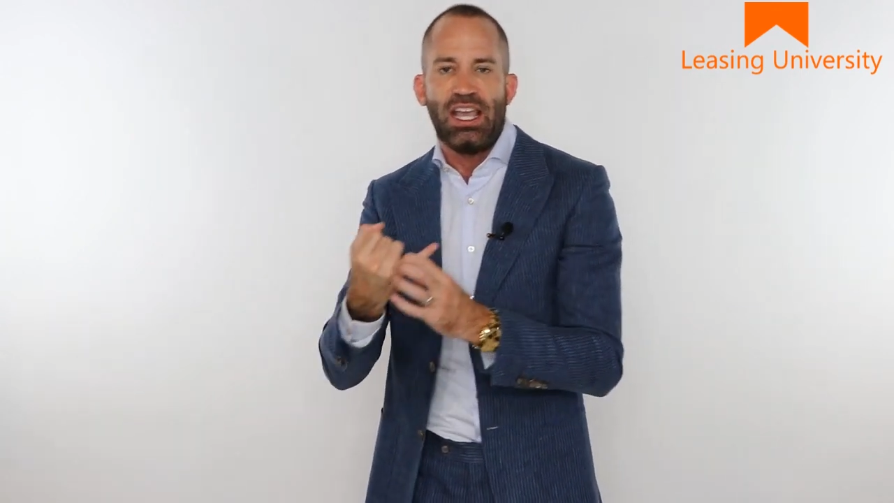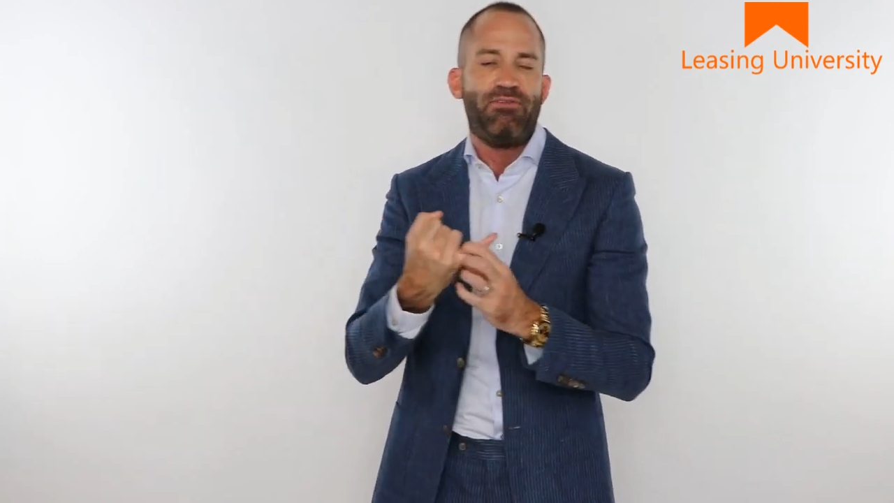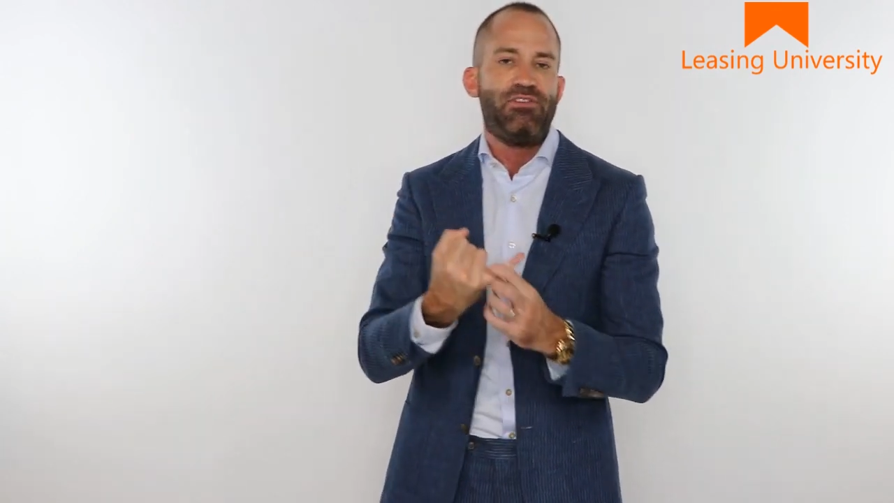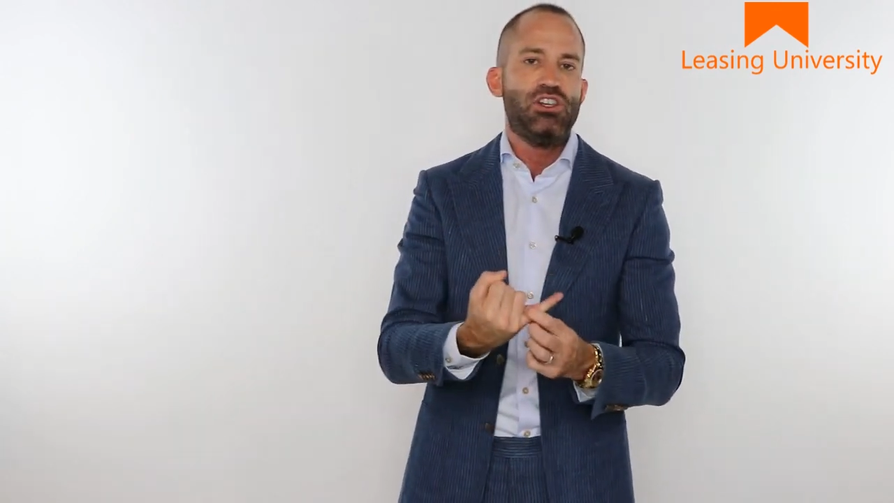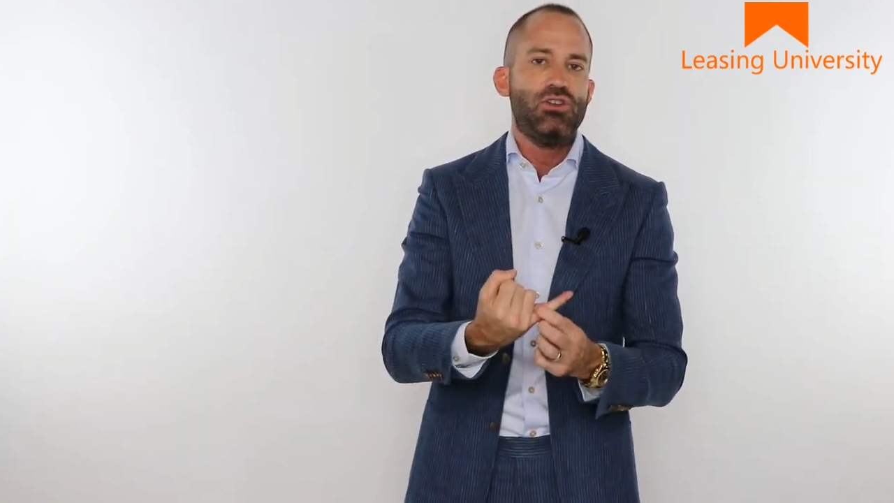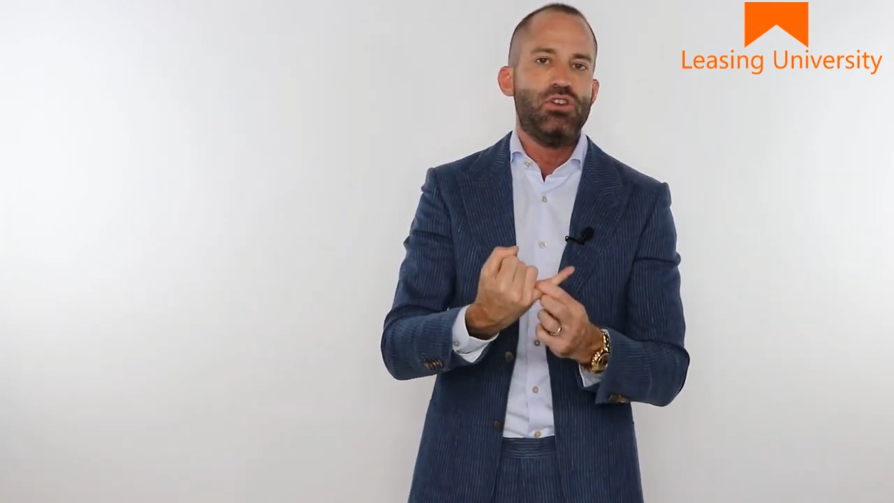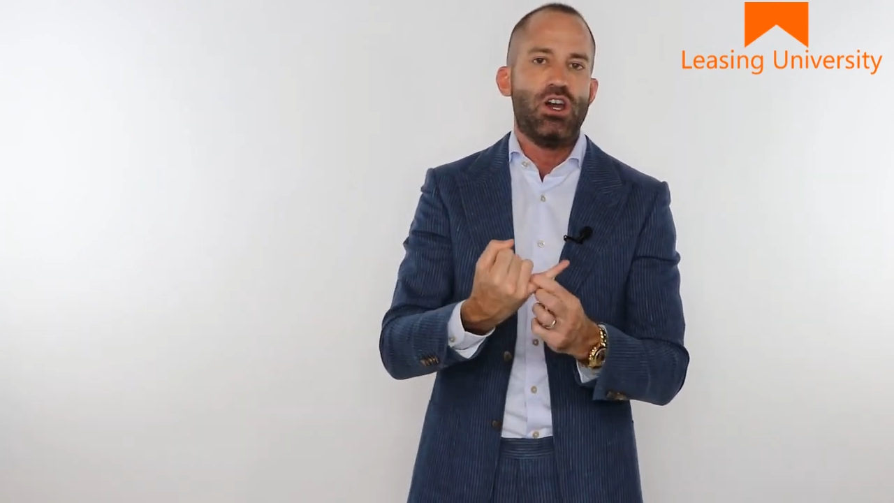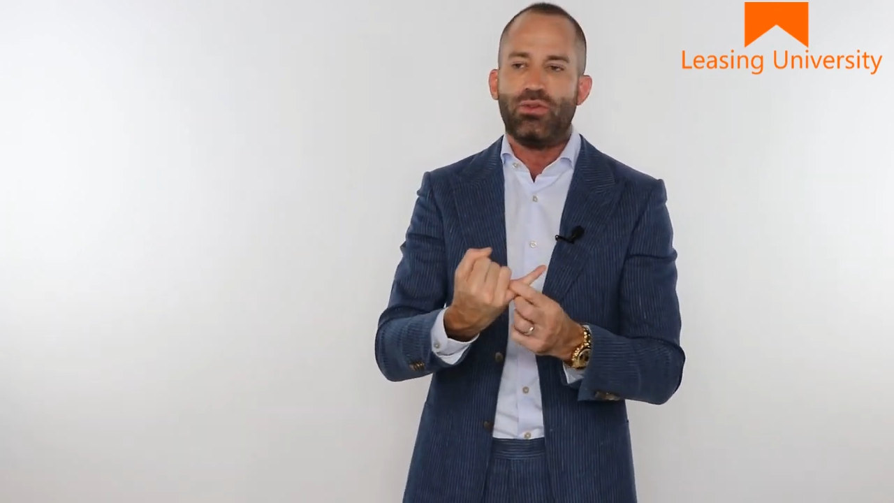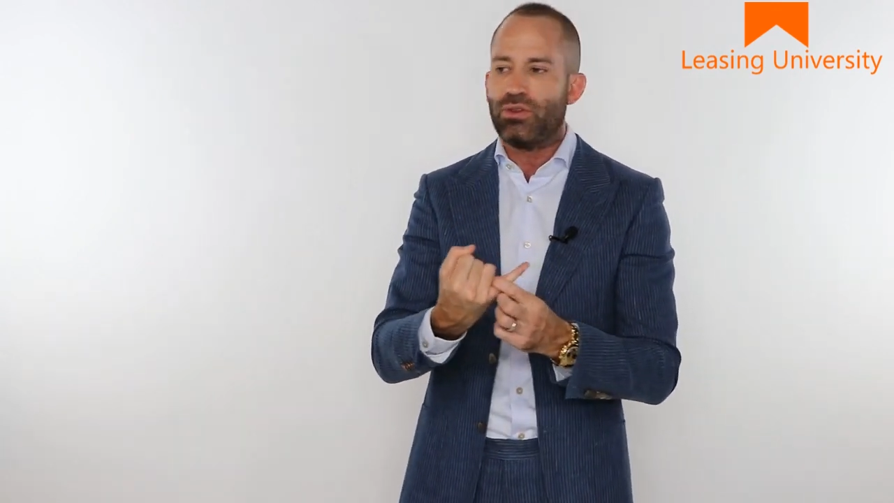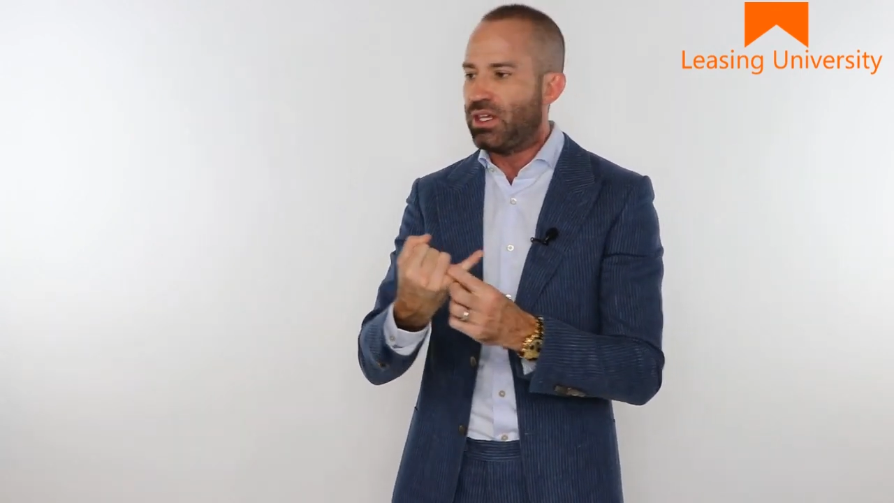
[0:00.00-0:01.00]
if you
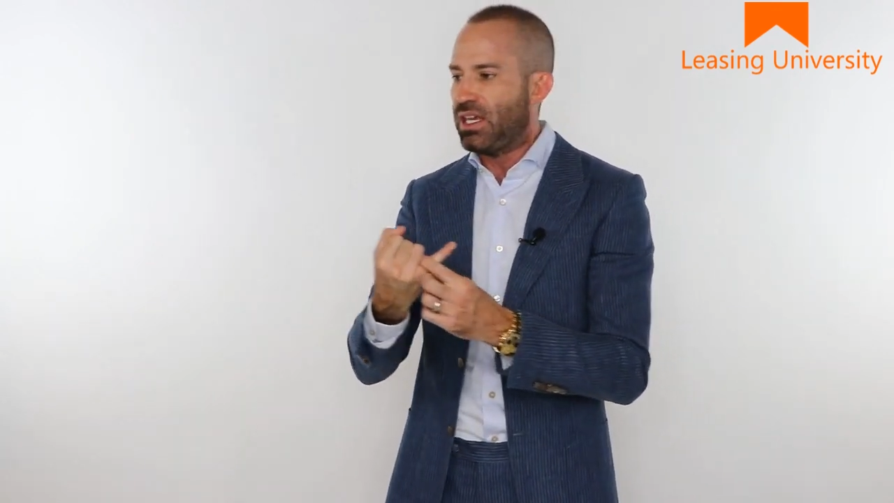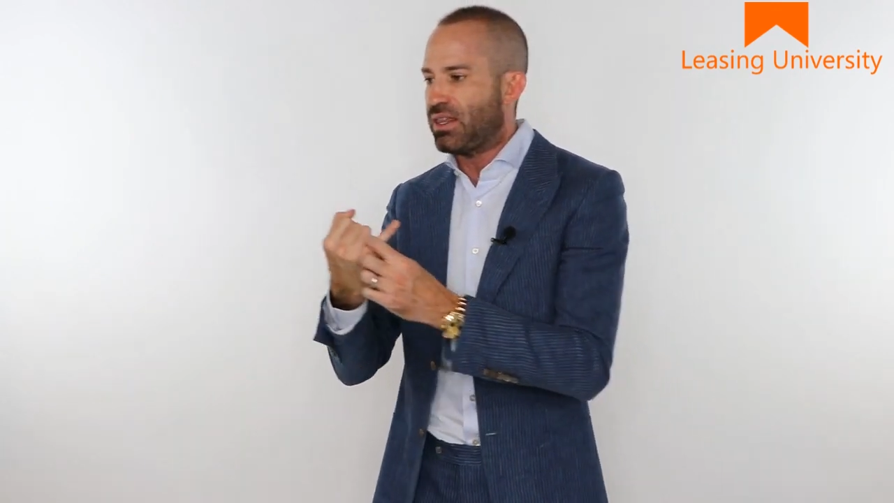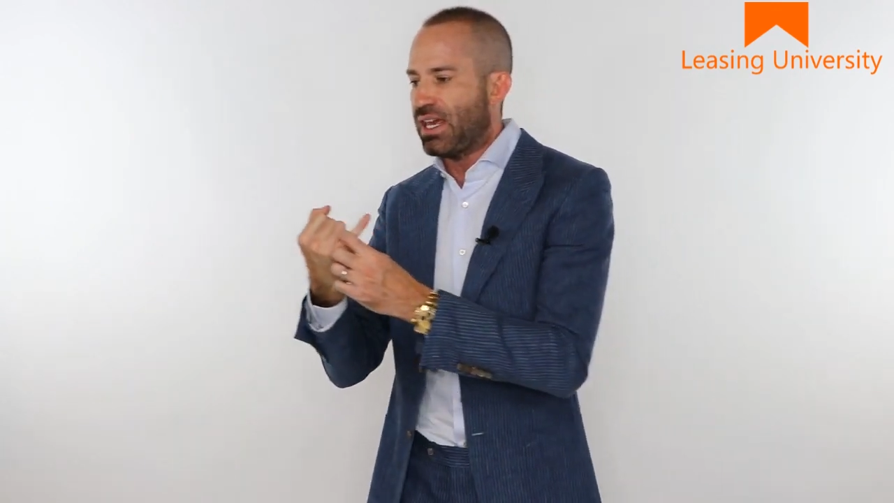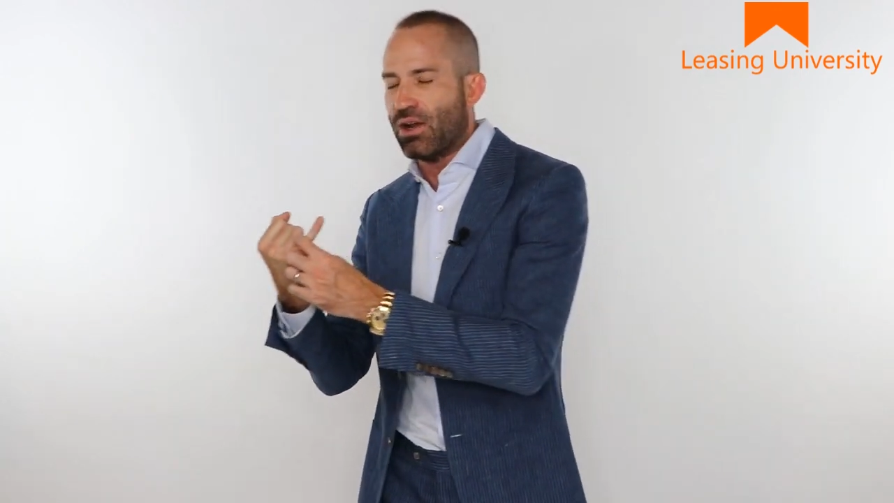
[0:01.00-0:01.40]
don't think